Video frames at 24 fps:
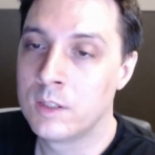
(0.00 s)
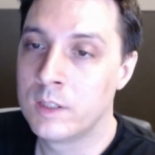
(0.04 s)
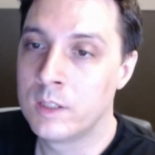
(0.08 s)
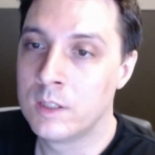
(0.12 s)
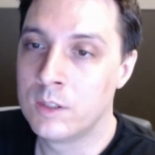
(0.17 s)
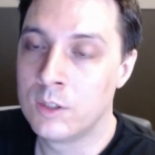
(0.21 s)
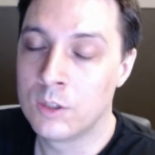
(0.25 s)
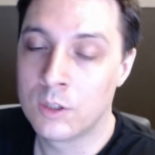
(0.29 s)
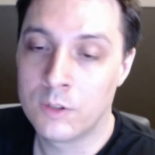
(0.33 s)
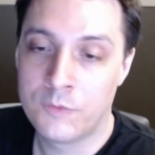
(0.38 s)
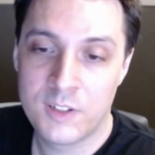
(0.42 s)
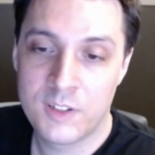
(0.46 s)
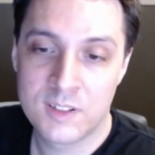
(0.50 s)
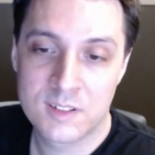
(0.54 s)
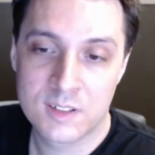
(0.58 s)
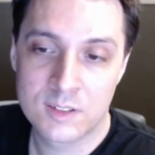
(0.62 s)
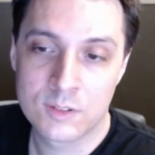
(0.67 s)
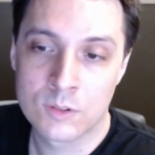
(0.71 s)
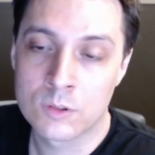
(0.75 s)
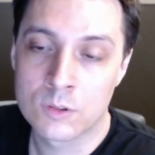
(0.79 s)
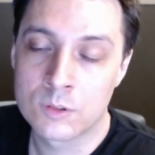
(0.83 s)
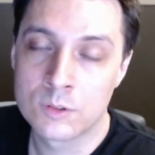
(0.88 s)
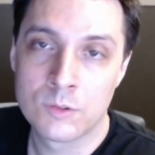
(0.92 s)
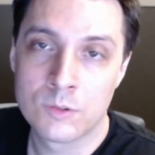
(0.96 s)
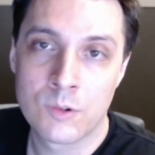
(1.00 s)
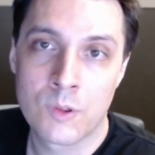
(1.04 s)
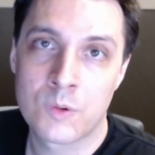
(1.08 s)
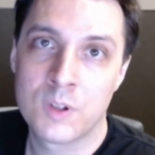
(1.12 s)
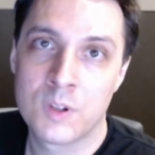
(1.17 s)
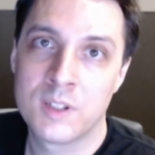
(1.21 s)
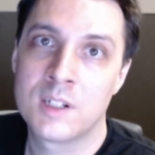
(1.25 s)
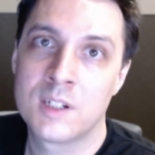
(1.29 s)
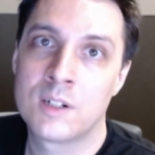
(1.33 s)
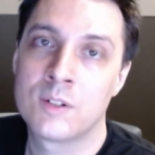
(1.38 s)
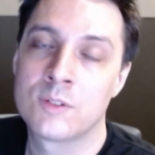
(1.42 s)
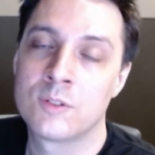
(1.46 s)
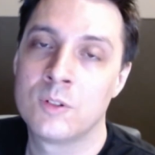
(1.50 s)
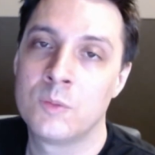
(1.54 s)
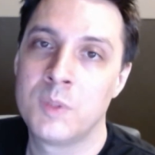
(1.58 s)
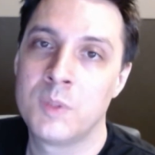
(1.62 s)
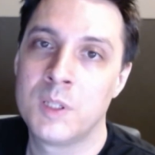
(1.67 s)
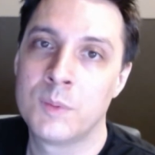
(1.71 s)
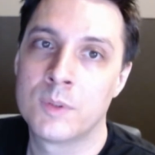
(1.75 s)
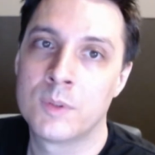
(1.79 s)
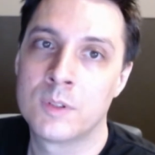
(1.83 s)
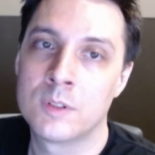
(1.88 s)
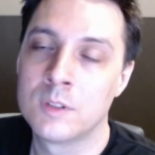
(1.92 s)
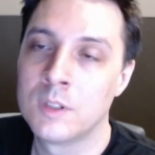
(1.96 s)
The office has grown to 3,000
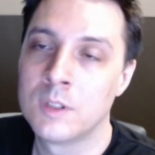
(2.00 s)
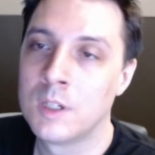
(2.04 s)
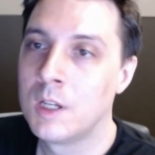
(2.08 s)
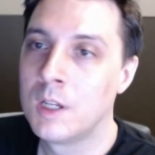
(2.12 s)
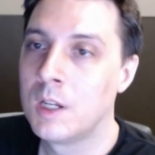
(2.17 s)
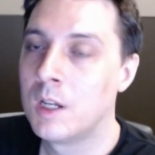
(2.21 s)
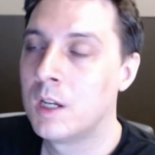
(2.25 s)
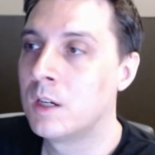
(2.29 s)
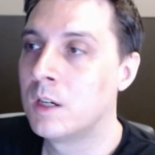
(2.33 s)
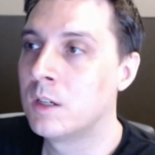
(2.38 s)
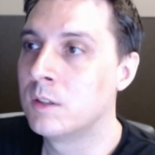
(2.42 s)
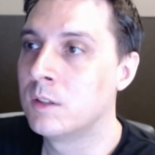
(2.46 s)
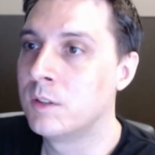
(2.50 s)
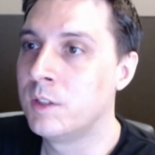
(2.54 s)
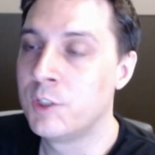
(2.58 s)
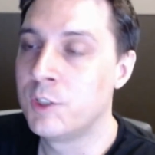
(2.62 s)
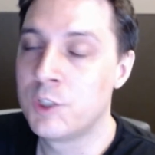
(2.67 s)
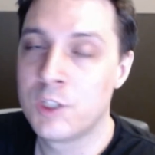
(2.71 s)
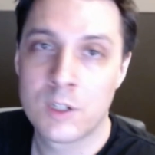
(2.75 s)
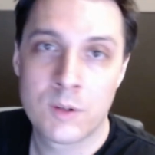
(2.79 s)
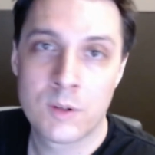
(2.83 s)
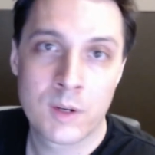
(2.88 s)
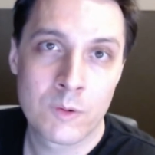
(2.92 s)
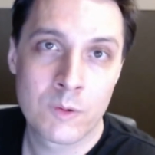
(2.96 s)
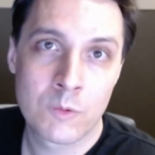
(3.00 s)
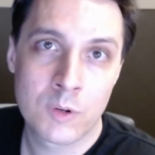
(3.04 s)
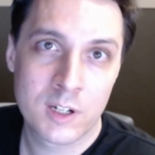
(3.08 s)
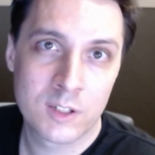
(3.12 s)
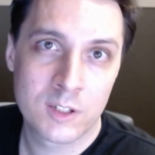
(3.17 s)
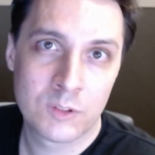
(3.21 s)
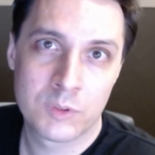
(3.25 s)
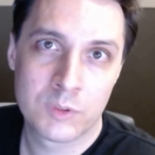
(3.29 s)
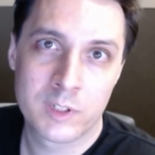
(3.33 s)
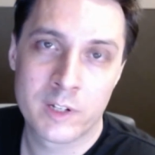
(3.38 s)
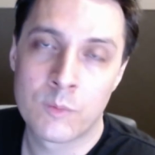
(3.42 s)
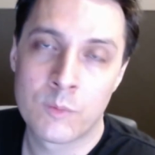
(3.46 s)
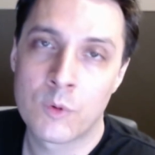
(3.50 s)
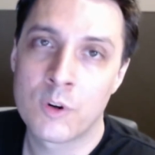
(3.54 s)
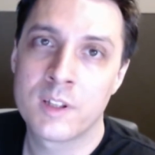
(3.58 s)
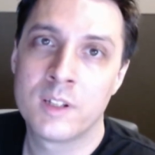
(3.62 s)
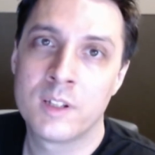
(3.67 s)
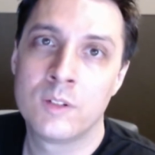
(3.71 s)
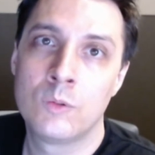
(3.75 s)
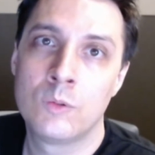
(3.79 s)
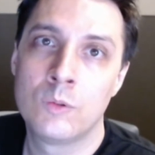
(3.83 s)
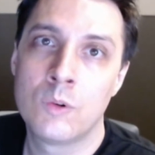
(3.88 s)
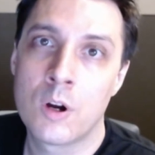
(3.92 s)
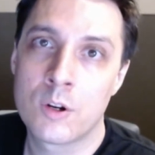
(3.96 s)
people. Engineering wise, we are more
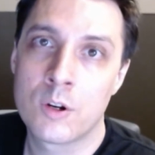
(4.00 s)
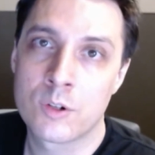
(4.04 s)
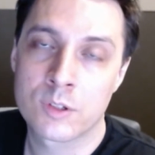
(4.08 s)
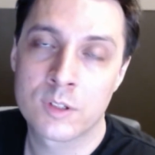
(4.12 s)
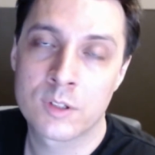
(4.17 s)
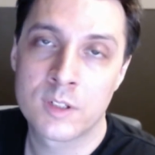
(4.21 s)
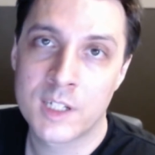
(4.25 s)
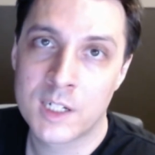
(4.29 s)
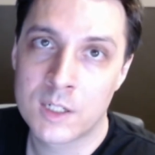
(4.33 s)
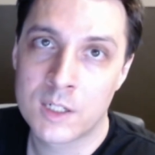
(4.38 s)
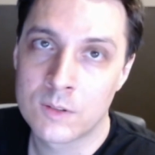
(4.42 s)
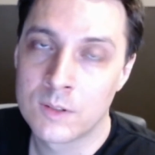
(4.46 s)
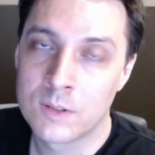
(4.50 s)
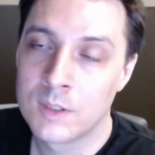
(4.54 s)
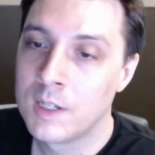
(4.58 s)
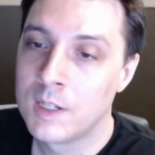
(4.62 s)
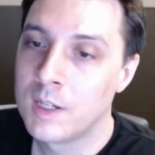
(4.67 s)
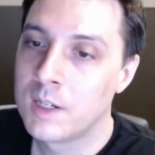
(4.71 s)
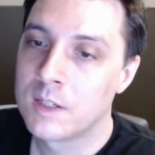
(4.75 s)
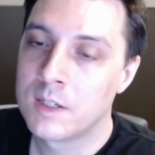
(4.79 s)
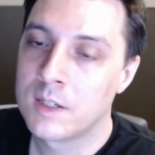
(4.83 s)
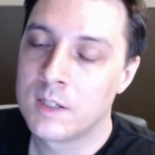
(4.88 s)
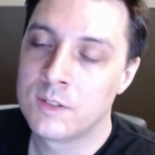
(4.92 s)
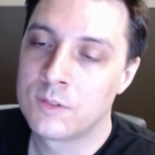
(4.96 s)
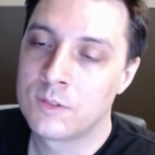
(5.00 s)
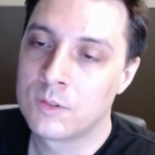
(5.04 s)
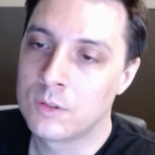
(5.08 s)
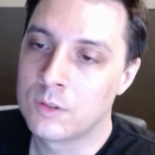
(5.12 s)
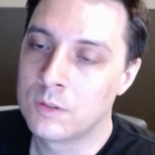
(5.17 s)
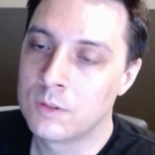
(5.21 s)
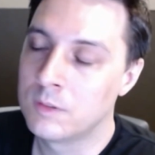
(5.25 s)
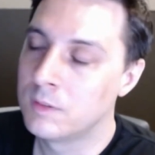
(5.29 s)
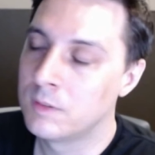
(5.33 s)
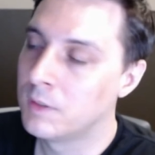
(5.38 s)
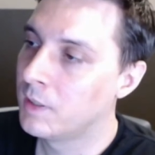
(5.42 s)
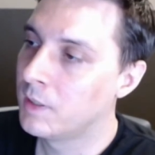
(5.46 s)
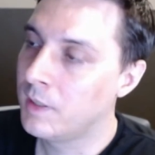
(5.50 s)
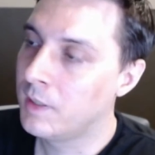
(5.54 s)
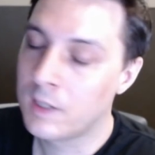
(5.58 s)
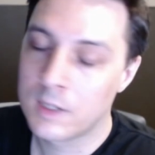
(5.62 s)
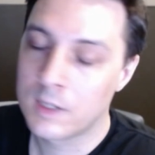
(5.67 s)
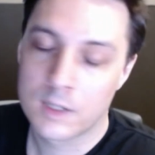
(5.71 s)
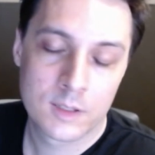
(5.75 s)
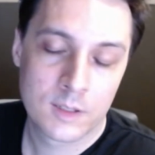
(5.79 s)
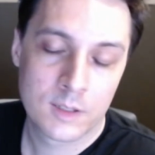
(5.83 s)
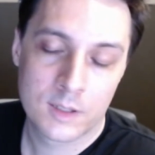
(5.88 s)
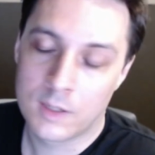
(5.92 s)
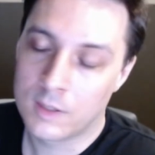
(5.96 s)
than 200 now. And so,
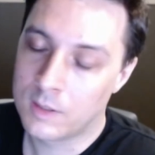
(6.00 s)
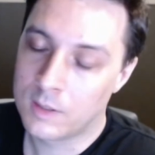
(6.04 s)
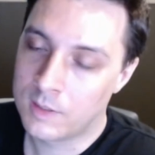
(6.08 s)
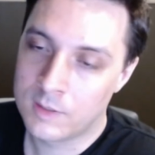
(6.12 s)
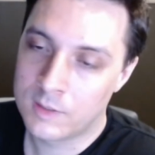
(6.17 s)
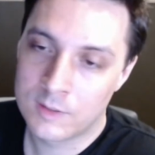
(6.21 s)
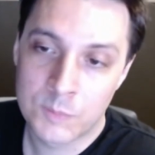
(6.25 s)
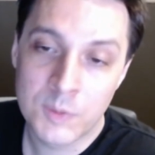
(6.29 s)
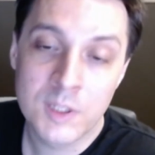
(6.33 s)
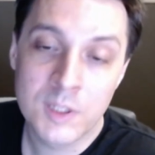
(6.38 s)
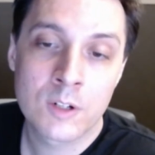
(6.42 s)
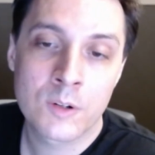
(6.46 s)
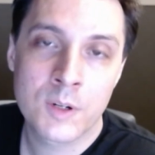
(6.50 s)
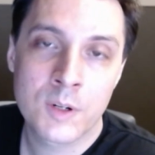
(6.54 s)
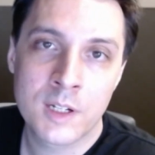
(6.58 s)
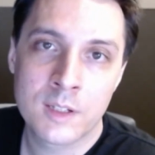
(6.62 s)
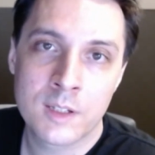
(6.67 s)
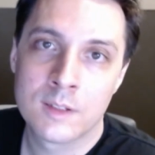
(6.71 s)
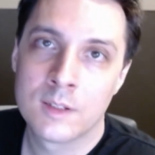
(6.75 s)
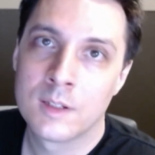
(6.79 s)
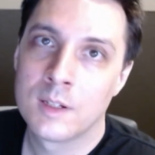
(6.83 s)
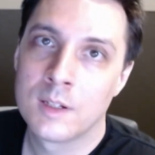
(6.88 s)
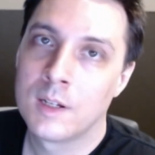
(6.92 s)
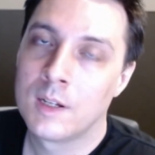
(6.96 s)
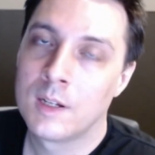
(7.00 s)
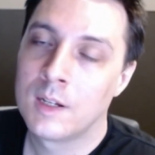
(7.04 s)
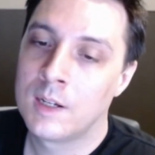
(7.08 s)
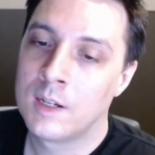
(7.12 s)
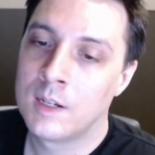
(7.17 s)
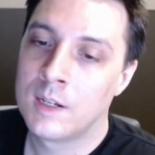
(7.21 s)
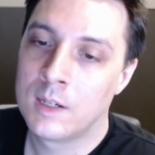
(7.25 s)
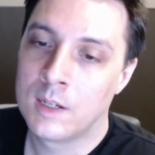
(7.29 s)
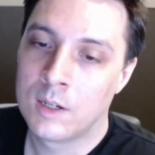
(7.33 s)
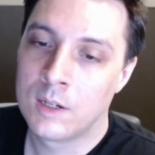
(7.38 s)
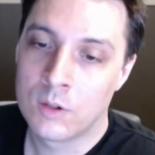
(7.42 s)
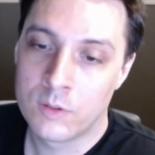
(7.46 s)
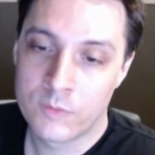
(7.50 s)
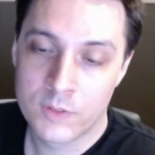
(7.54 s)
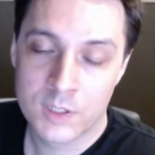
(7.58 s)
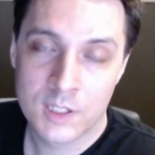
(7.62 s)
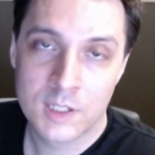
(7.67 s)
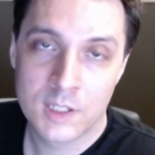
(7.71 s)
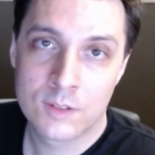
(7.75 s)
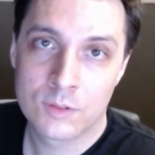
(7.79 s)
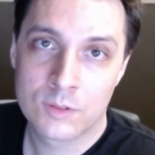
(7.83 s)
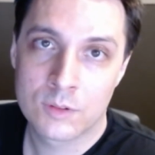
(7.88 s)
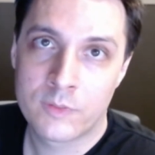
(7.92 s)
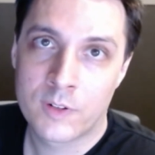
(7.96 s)
yeah, it's been great. Loving
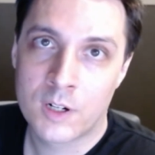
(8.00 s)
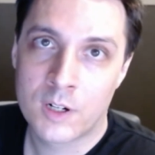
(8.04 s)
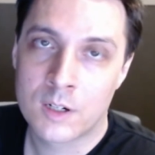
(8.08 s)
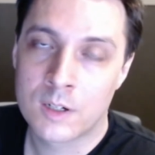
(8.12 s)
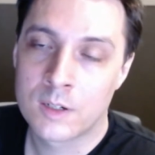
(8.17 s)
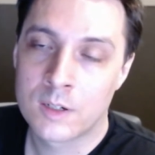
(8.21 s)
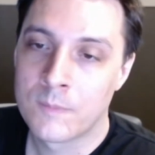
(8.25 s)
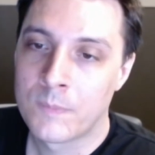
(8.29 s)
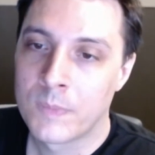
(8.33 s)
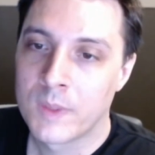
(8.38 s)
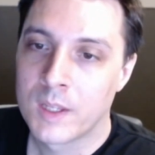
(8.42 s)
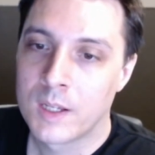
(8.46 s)
it so far.